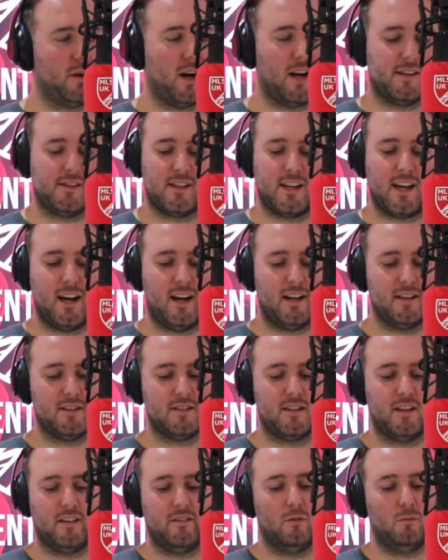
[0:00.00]
but I just can't
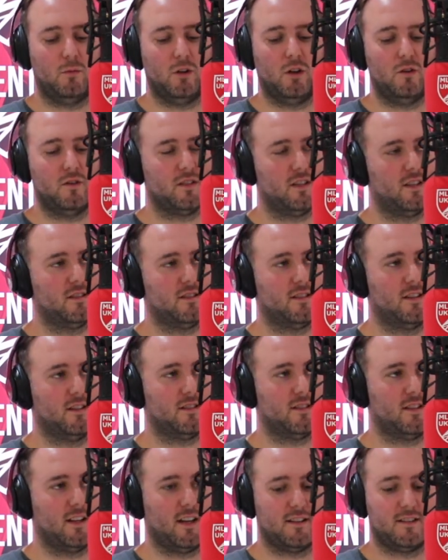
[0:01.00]
see them losing at
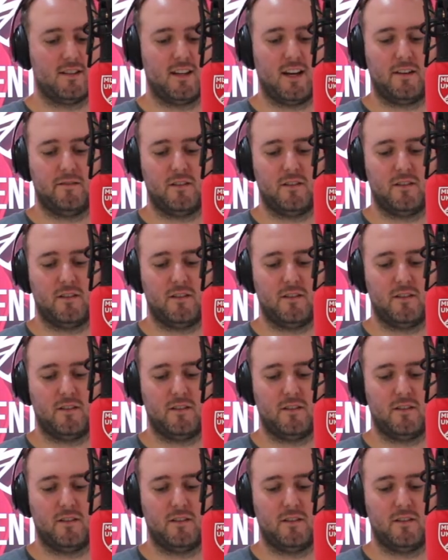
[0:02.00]
Cincinnati.